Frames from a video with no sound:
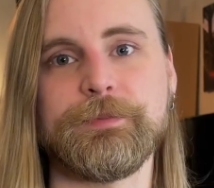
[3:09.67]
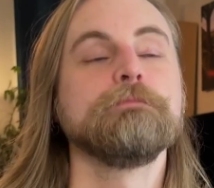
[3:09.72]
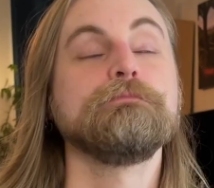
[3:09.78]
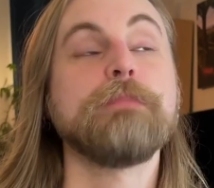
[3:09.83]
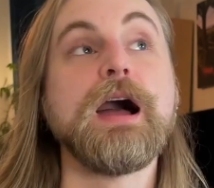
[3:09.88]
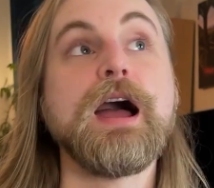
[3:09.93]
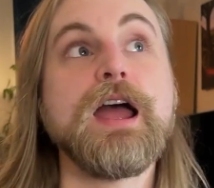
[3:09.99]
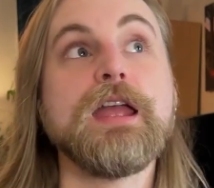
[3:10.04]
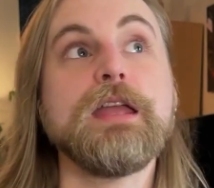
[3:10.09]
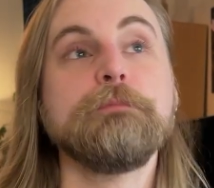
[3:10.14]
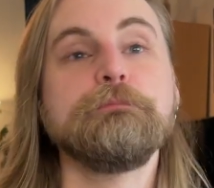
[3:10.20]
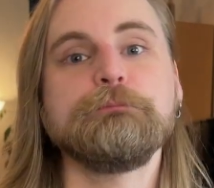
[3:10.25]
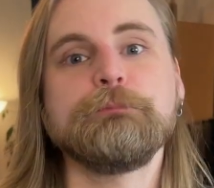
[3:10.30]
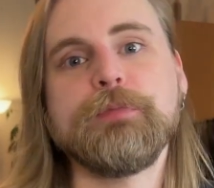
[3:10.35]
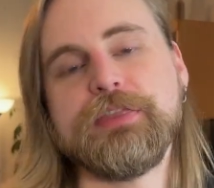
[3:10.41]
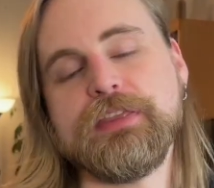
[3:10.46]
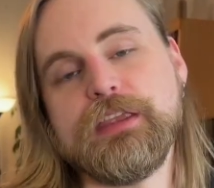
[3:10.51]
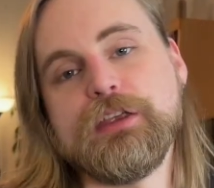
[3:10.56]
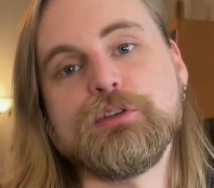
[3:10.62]
My
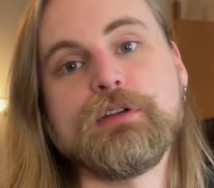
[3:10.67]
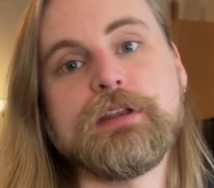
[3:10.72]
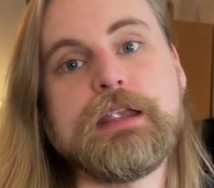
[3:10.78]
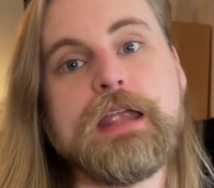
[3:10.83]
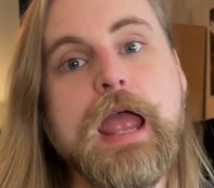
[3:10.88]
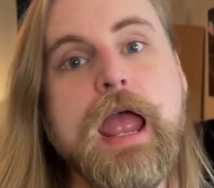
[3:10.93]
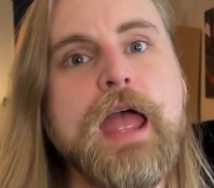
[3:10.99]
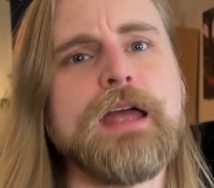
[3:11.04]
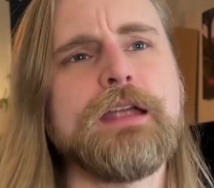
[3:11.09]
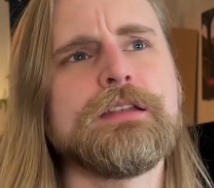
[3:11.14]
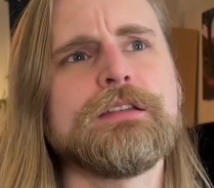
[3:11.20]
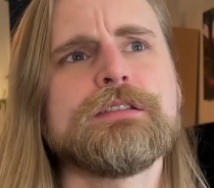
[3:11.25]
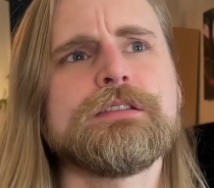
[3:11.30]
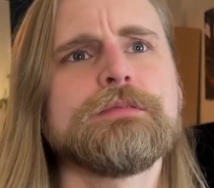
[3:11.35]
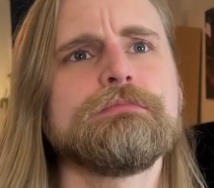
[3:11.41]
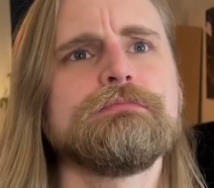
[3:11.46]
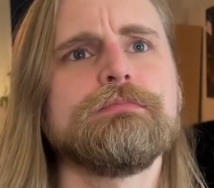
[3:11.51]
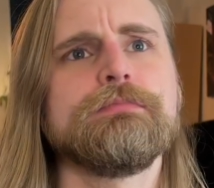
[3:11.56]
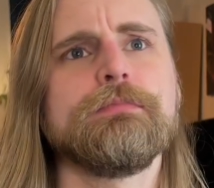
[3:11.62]
theory
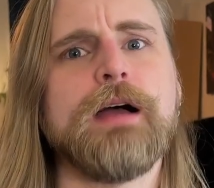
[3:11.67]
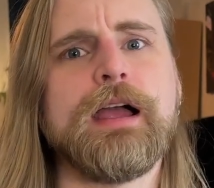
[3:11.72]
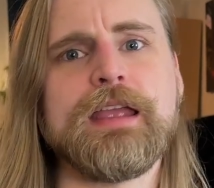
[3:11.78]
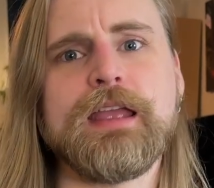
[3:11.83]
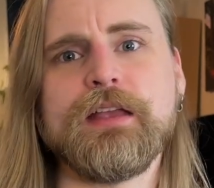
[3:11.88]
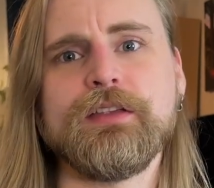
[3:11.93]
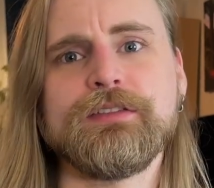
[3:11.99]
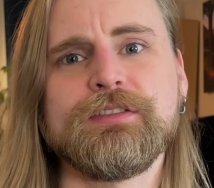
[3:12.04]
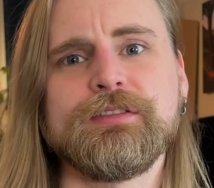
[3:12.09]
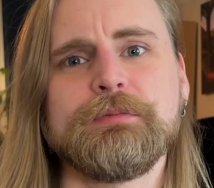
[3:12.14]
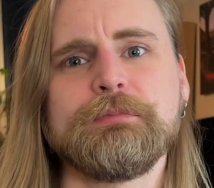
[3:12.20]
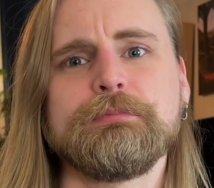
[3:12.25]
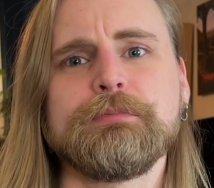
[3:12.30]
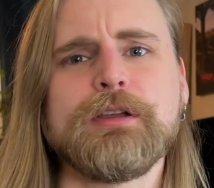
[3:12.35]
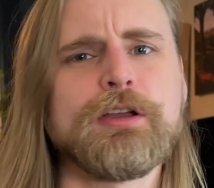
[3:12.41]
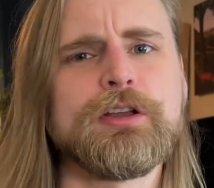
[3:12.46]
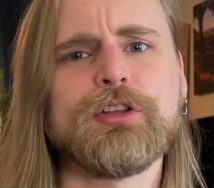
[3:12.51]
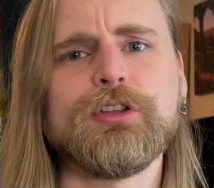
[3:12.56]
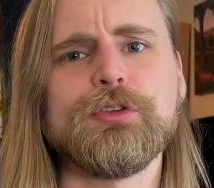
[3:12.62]
and I guess
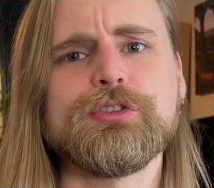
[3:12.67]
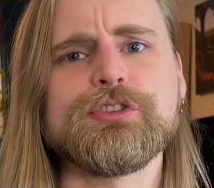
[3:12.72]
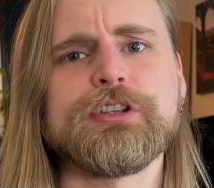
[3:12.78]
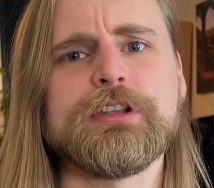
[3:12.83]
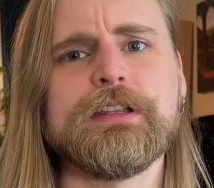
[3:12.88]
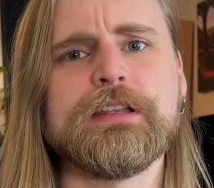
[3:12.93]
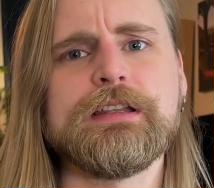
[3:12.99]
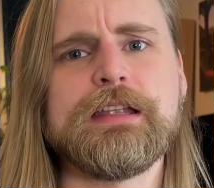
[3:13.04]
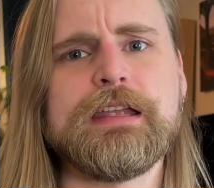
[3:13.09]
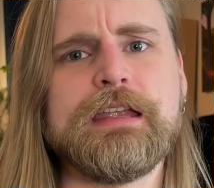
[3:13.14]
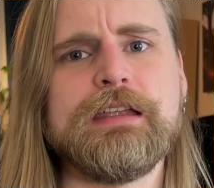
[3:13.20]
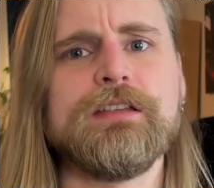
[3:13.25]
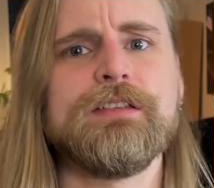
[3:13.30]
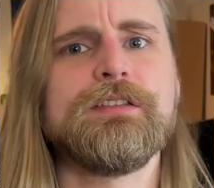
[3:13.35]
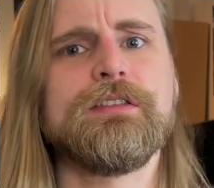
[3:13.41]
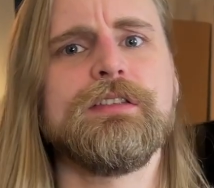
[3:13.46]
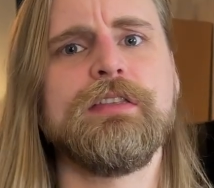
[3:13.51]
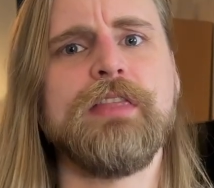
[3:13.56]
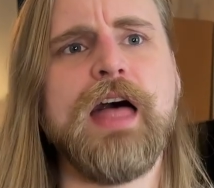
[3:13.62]
conclusion
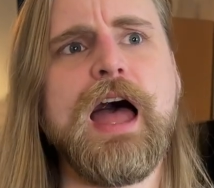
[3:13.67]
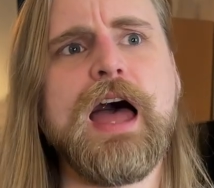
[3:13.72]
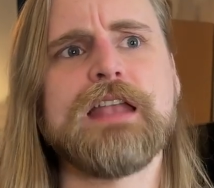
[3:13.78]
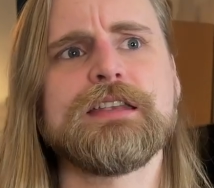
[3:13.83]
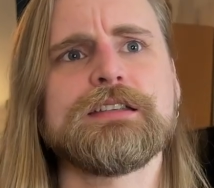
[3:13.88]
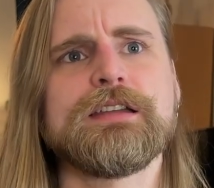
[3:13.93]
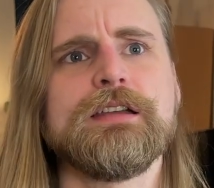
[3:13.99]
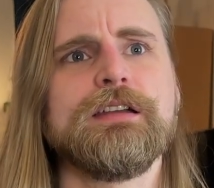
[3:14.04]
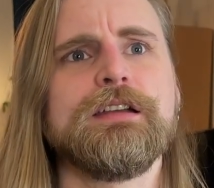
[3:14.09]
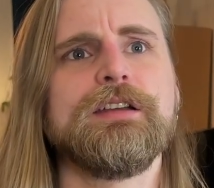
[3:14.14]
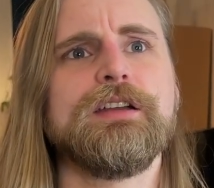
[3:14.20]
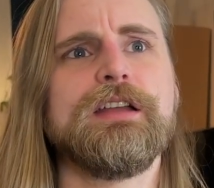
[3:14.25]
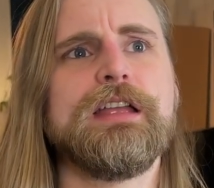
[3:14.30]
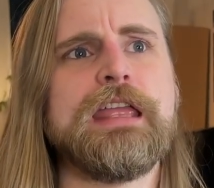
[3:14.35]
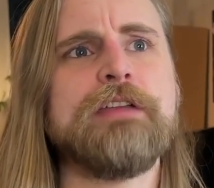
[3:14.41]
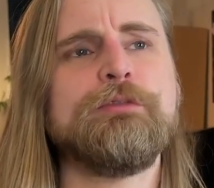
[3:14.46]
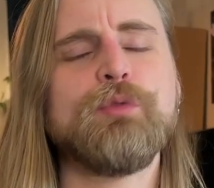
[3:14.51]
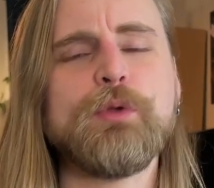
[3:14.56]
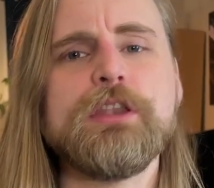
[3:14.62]
is that
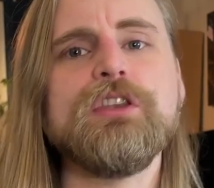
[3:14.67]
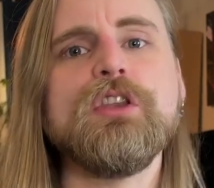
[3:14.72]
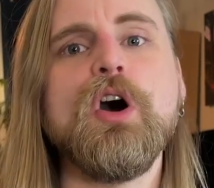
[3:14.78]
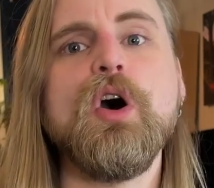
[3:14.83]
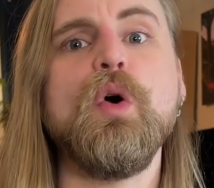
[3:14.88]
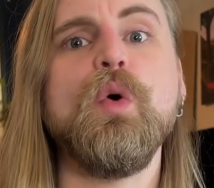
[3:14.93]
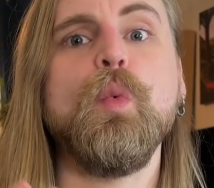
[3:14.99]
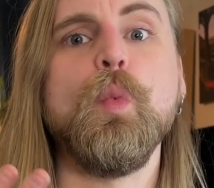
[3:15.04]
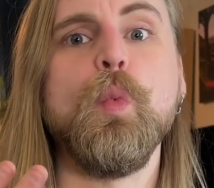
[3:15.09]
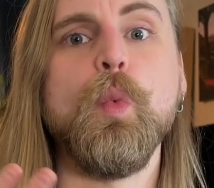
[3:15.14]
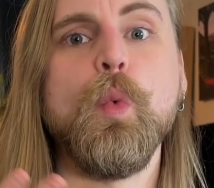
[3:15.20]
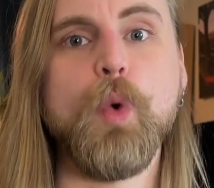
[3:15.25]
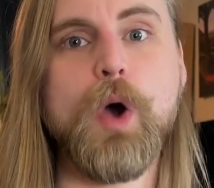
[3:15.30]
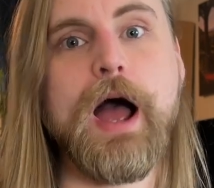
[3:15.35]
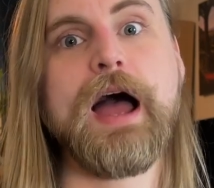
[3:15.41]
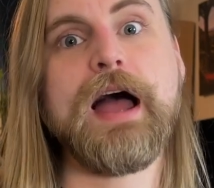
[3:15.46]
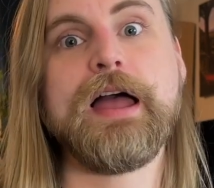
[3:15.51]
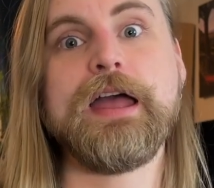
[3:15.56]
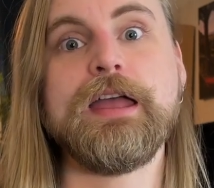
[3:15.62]
if we know
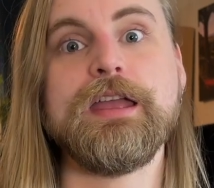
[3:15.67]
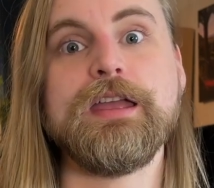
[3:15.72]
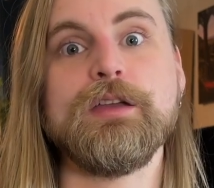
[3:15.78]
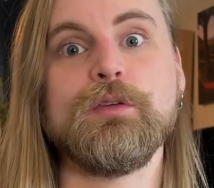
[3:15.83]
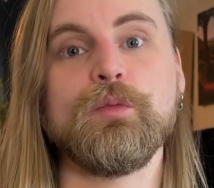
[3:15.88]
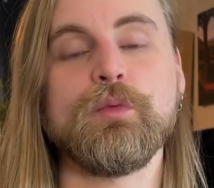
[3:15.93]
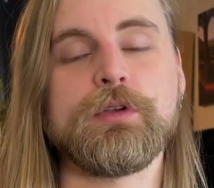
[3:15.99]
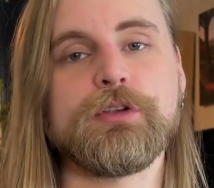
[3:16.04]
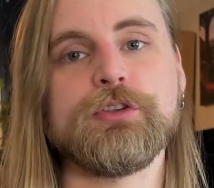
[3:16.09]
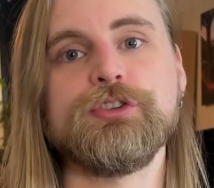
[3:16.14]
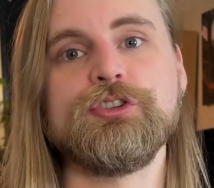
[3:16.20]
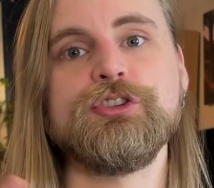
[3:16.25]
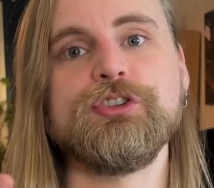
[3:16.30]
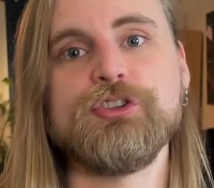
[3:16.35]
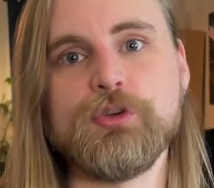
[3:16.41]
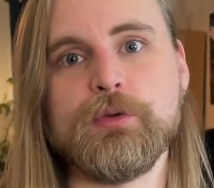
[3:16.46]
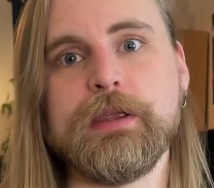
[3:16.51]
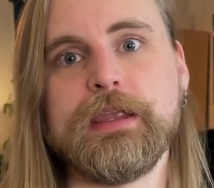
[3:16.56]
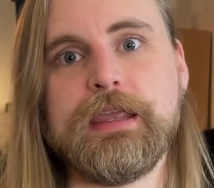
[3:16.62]
why we're
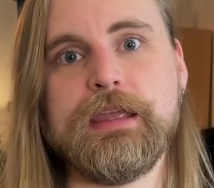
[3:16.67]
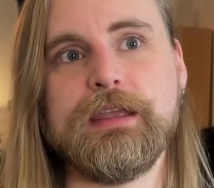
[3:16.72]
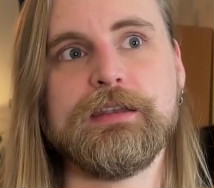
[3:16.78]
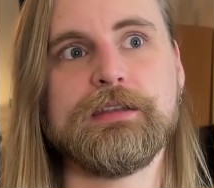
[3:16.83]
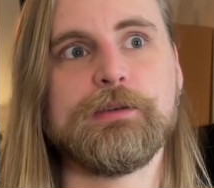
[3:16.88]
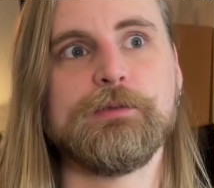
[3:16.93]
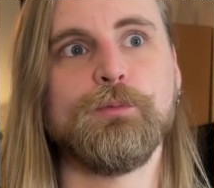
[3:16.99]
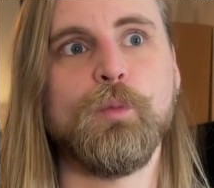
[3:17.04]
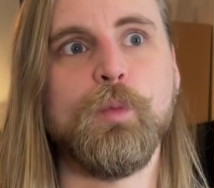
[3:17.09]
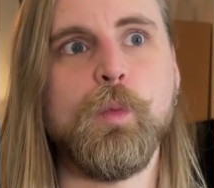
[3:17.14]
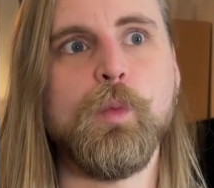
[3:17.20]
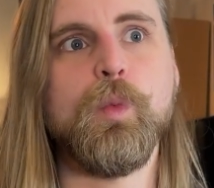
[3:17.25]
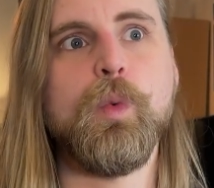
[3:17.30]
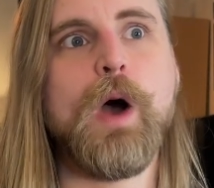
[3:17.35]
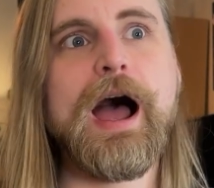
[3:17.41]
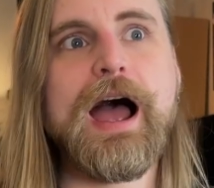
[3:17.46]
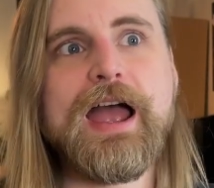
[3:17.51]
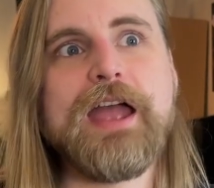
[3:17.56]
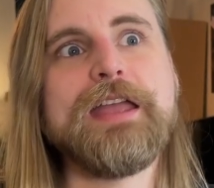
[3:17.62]
doing it,
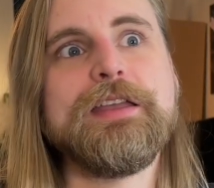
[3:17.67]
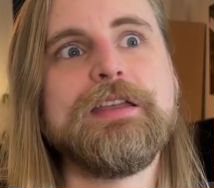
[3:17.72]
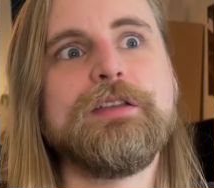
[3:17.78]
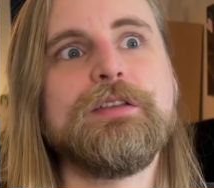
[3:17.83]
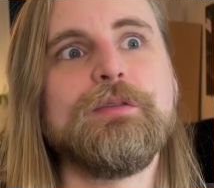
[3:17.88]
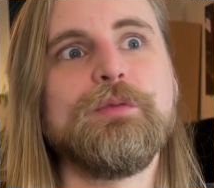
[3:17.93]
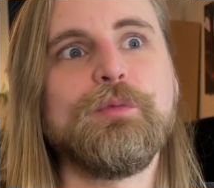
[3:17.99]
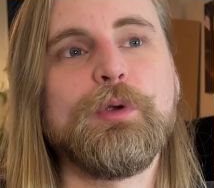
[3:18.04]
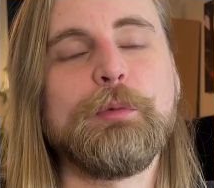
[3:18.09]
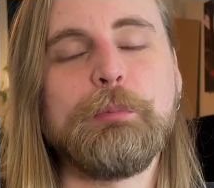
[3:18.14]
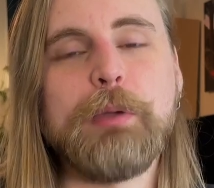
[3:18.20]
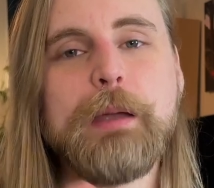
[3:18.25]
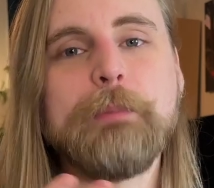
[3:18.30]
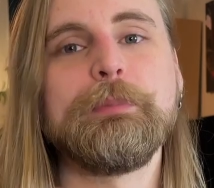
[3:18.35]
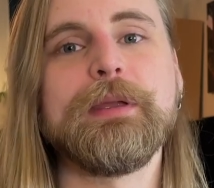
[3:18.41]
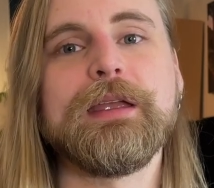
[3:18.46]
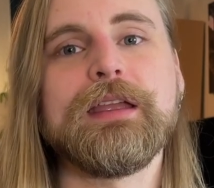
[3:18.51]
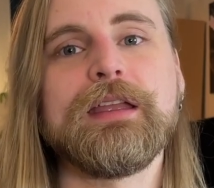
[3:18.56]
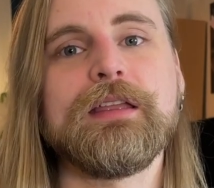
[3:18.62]
why we're
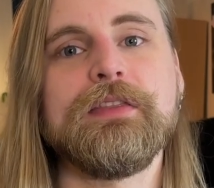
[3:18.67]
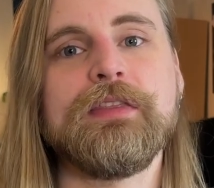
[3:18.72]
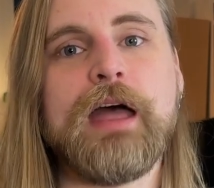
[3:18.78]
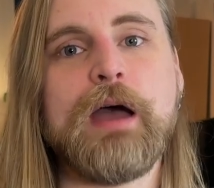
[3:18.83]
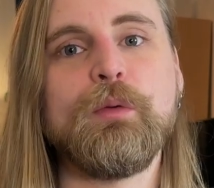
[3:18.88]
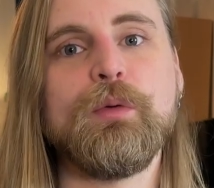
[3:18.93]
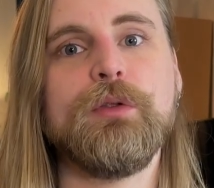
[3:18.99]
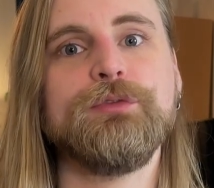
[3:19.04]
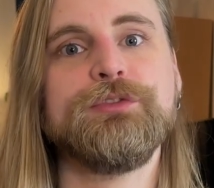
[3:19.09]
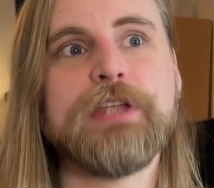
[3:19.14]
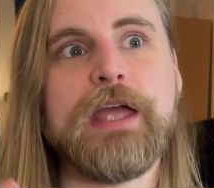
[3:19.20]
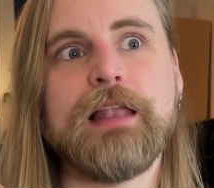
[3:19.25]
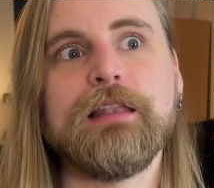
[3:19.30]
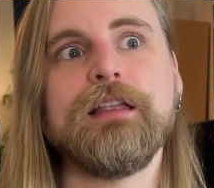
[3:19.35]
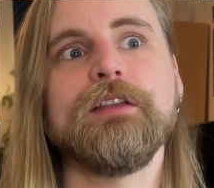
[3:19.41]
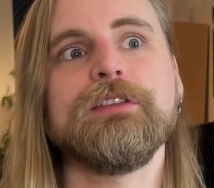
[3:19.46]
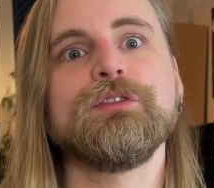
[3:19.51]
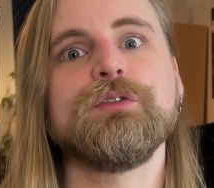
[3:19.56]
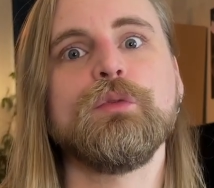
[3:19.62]
prepping, that will tell
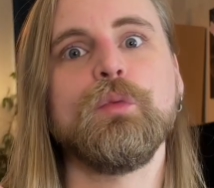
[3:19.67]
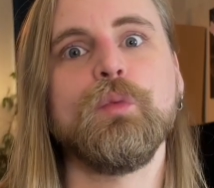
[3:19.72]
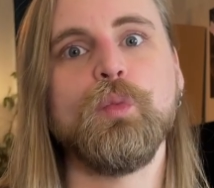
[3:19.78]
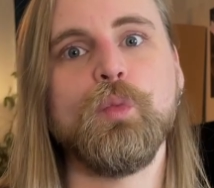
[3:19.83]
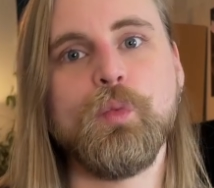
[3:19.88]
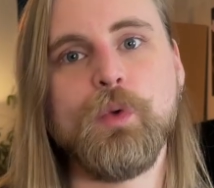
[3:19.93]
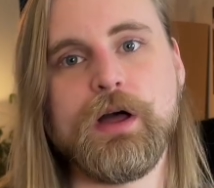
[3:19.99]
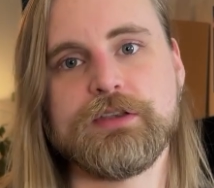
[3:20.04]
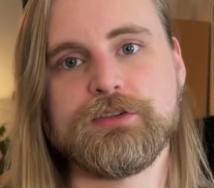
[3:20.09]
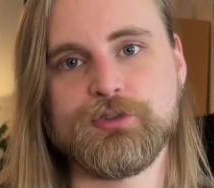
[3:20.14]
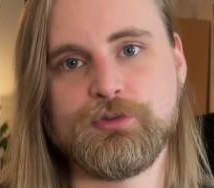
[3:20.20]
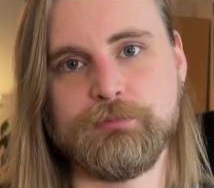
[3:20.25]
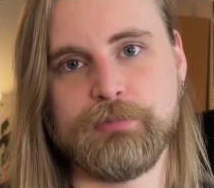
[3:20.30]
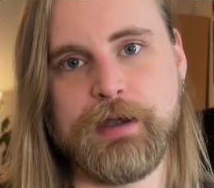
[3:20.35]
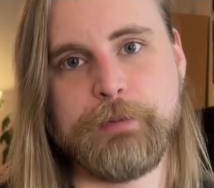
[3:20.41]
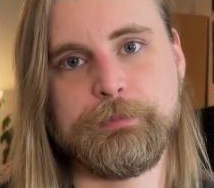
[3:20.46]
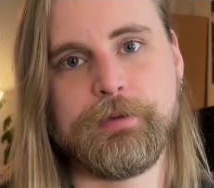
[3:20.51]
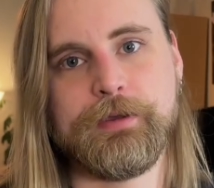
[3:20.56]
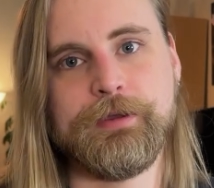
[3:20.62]
us what to
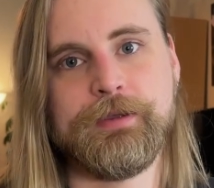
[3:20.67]
prep.